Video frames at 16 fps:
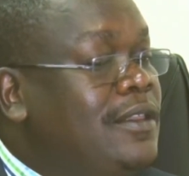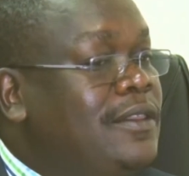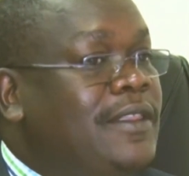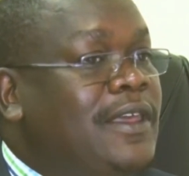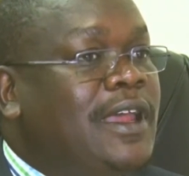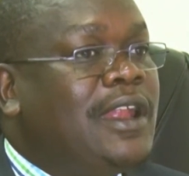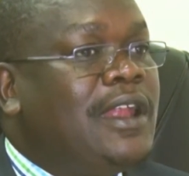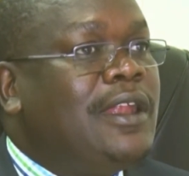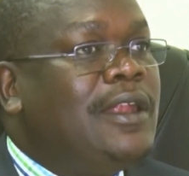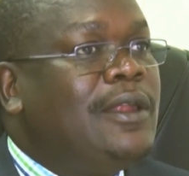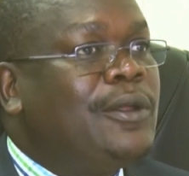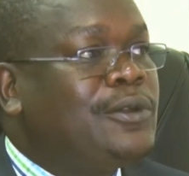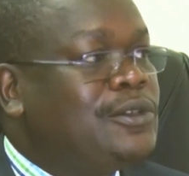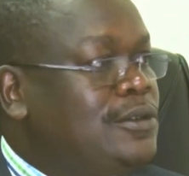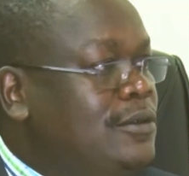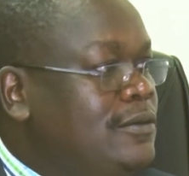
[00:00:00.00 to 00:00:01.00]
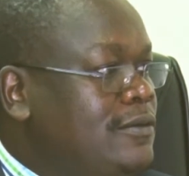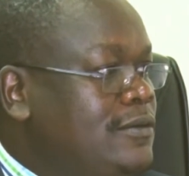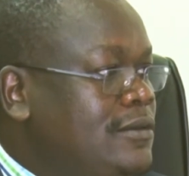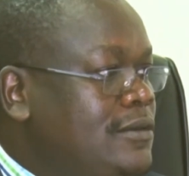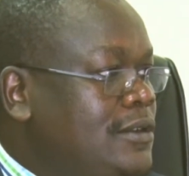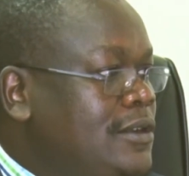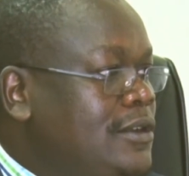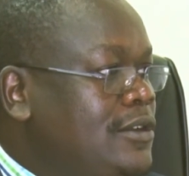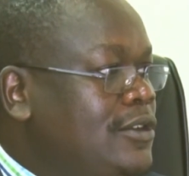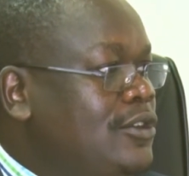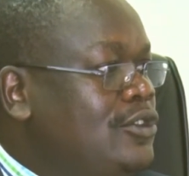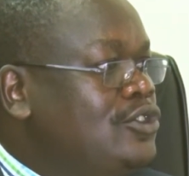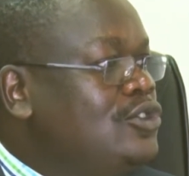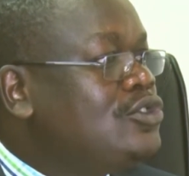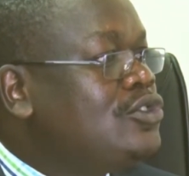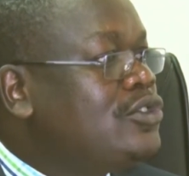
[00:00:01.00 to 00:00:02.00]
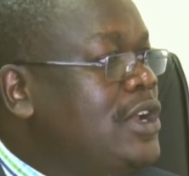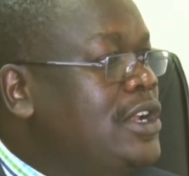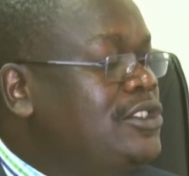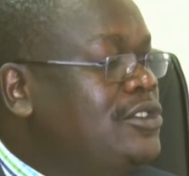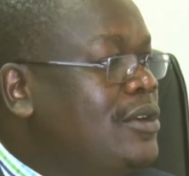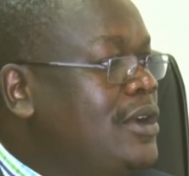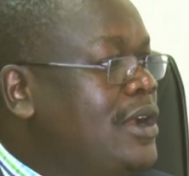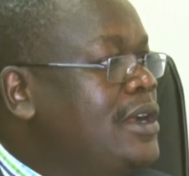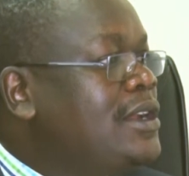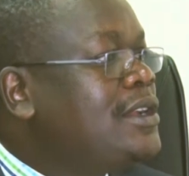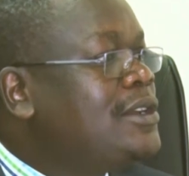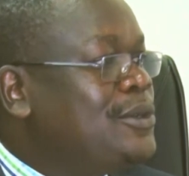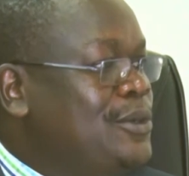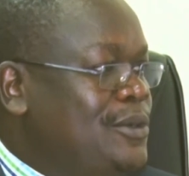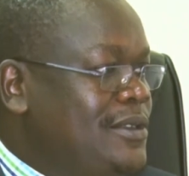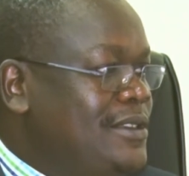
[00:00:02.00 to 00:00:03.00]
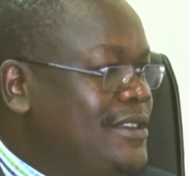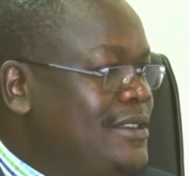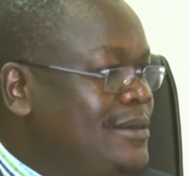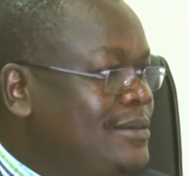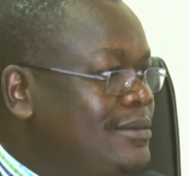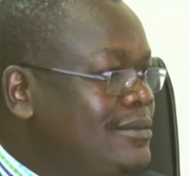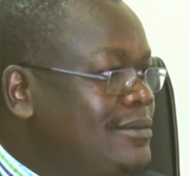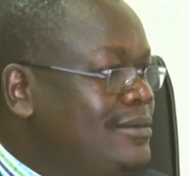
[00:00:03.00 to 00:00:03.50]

there are a lot of sociocultural undertones.